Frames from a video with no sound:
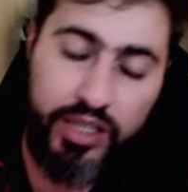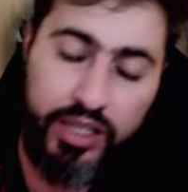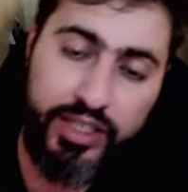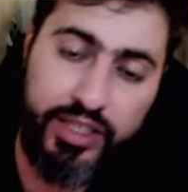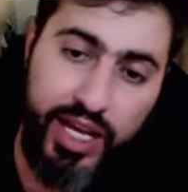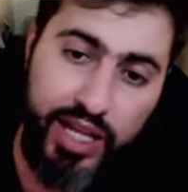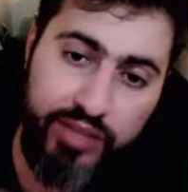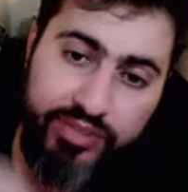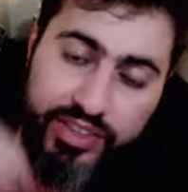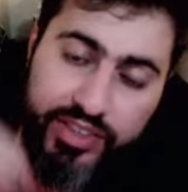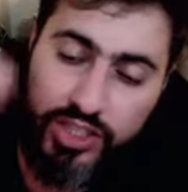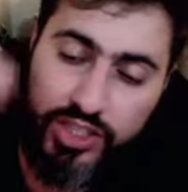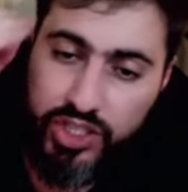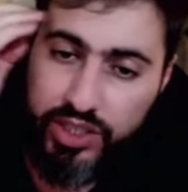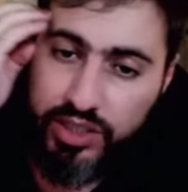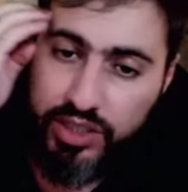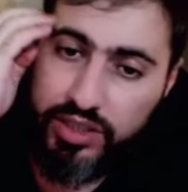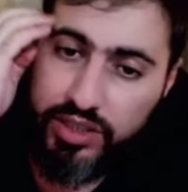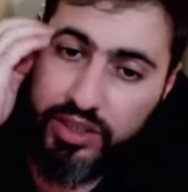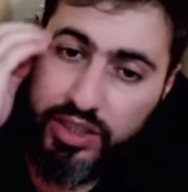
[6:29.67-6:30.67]

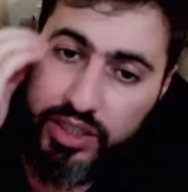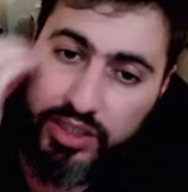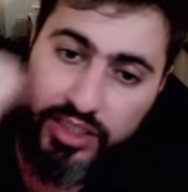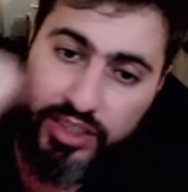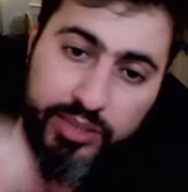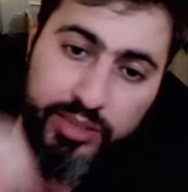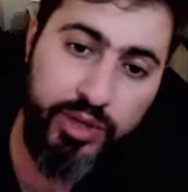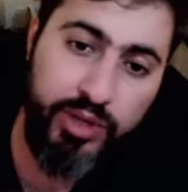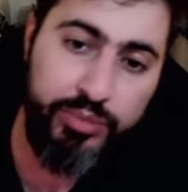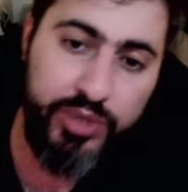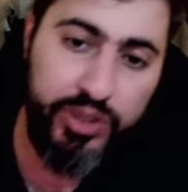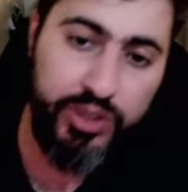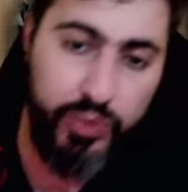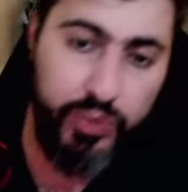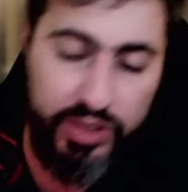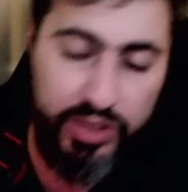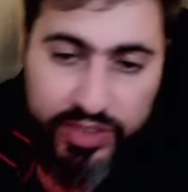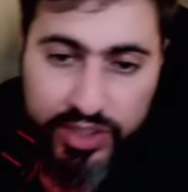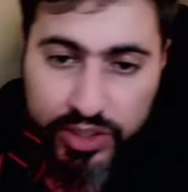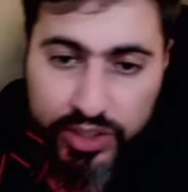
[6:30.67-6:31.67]
Galvantula. Like, remember,
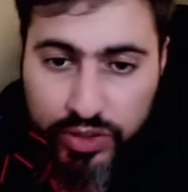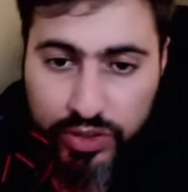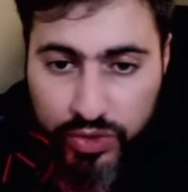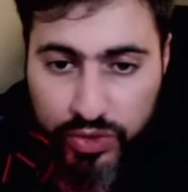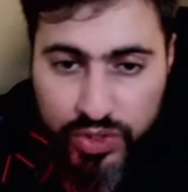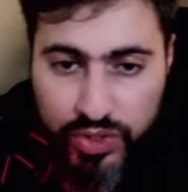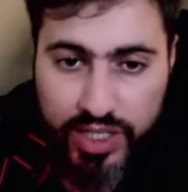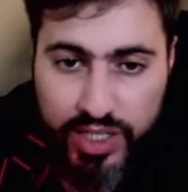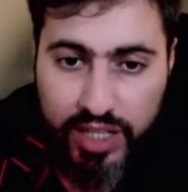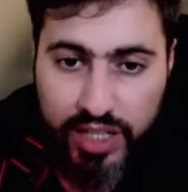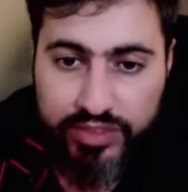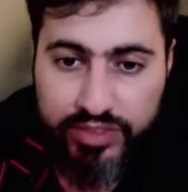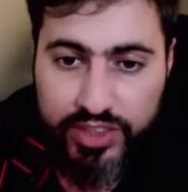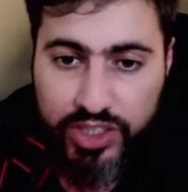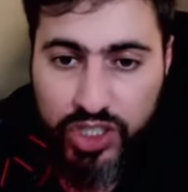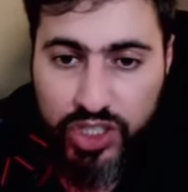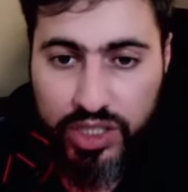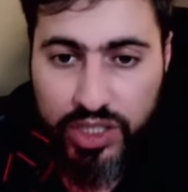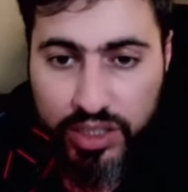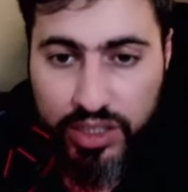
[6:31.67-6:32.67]
whenever you use
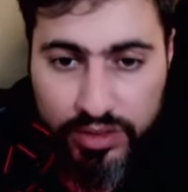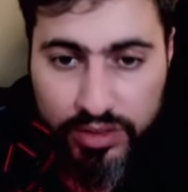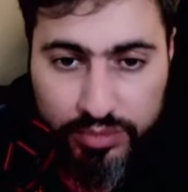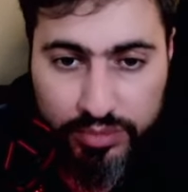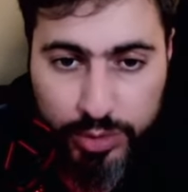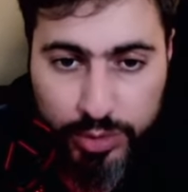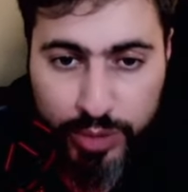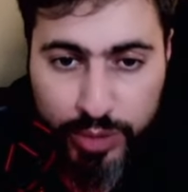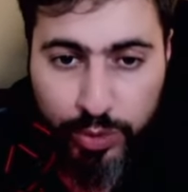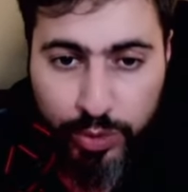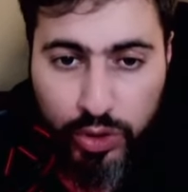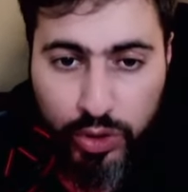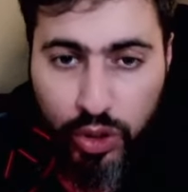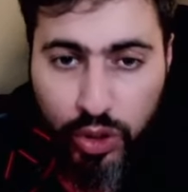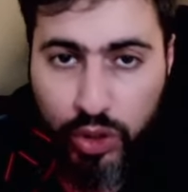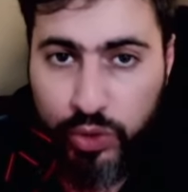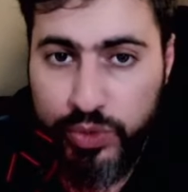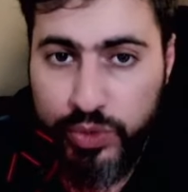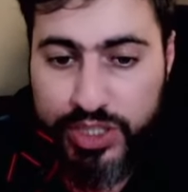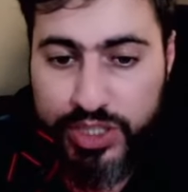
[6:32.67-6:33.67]
Galvantula, people
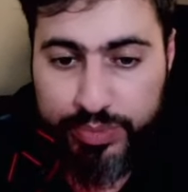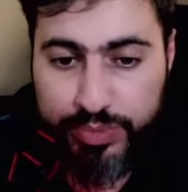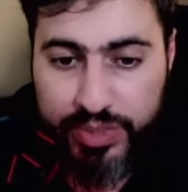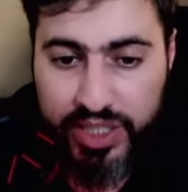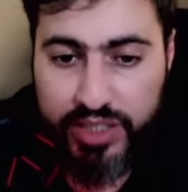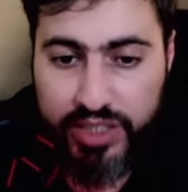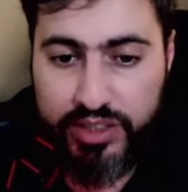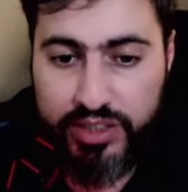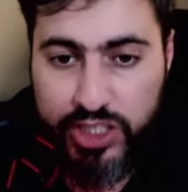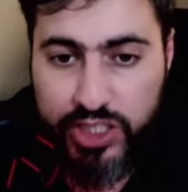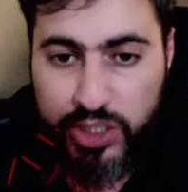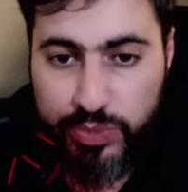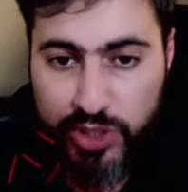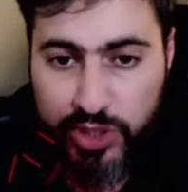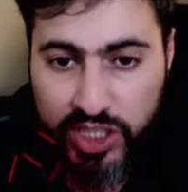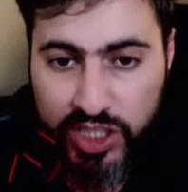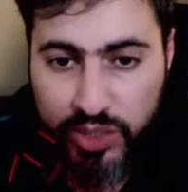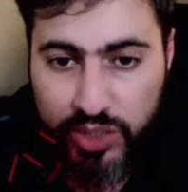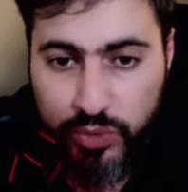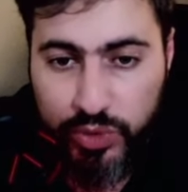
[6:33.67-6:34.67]
always bait,
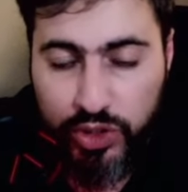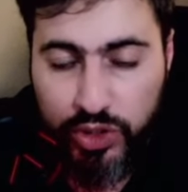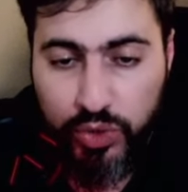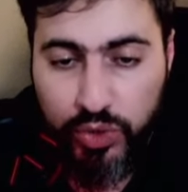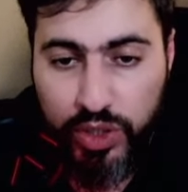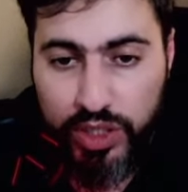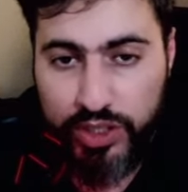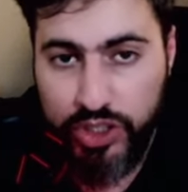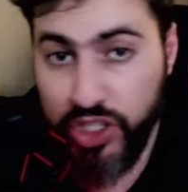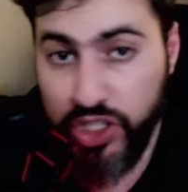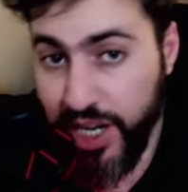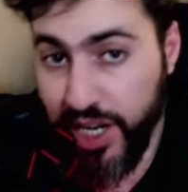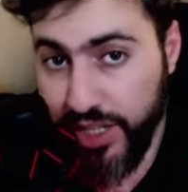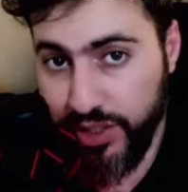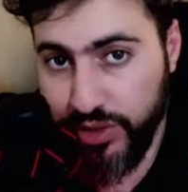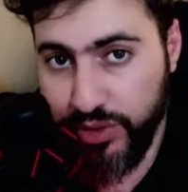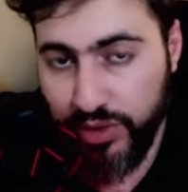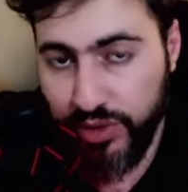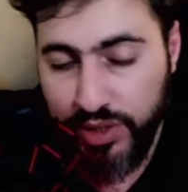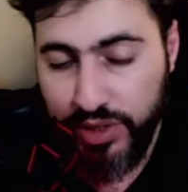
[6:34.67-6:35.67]
especially when you are
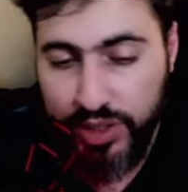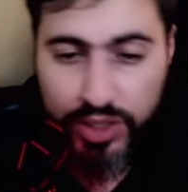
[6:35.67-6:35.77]
Shadow.